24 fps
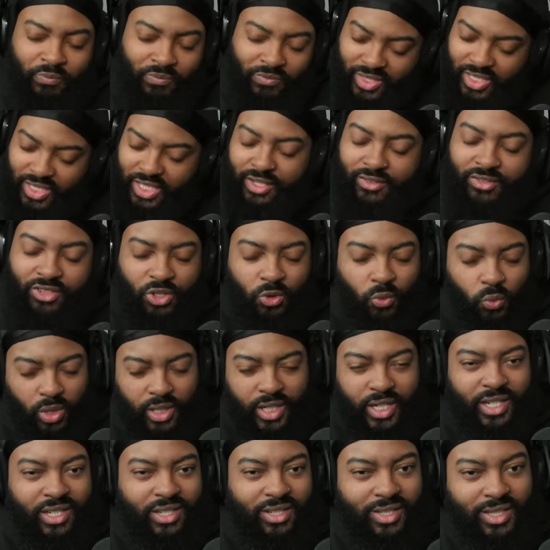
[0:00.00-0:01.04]
give someone a
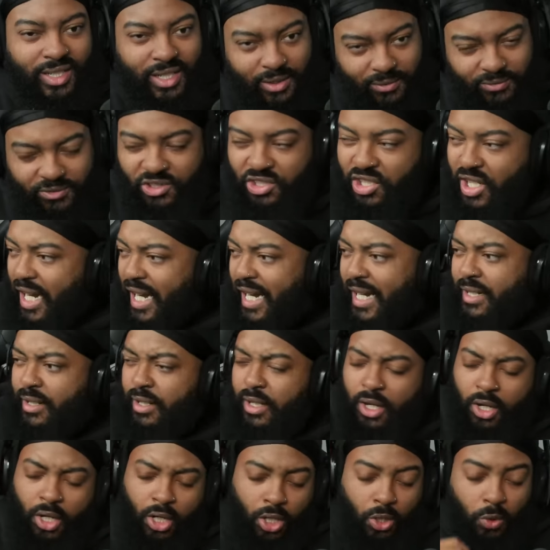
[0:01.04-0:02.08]
stiff shot
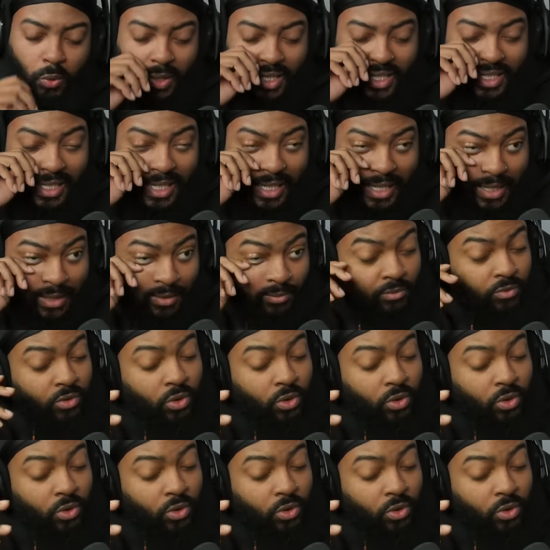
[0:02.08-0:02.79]
or whatnot,